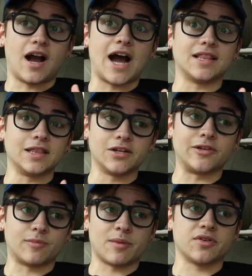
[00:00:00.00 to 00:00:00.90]
I
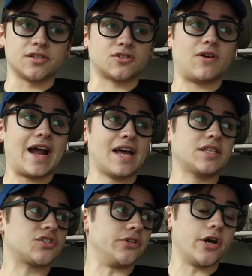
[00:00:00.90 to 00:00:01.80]
literally remember this. So I had
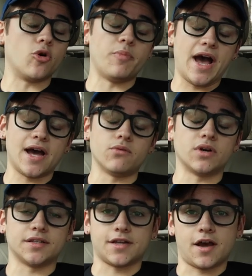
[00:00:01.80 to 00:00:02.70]
this notepad
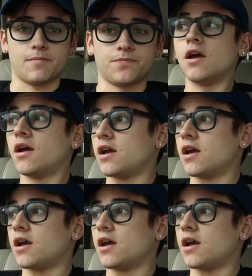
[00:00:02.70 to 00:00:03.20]
one time,